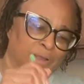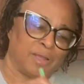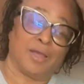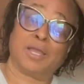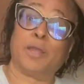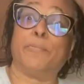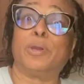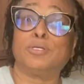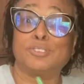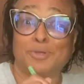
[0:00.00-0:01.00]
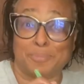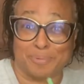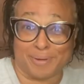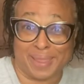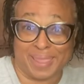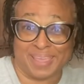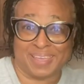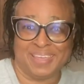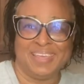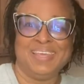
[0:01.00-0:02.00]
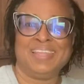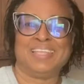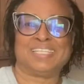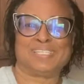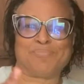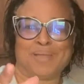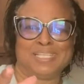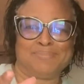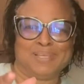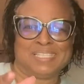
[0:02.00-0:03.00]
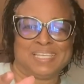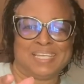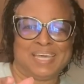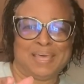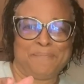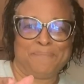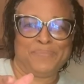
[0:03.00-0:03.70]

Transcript: a commercial break. This is Price Mixing It Up.